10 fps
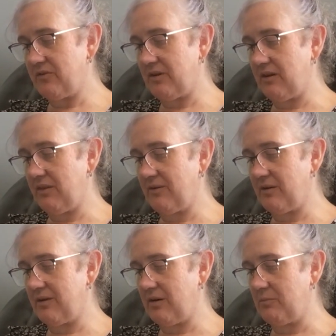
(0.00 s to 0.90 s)
and I
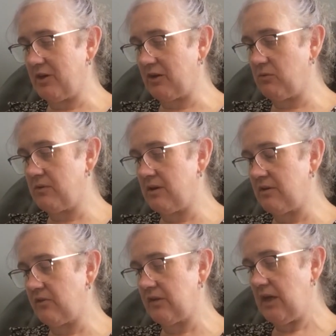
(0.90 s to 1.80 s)
thought, oh my goodness,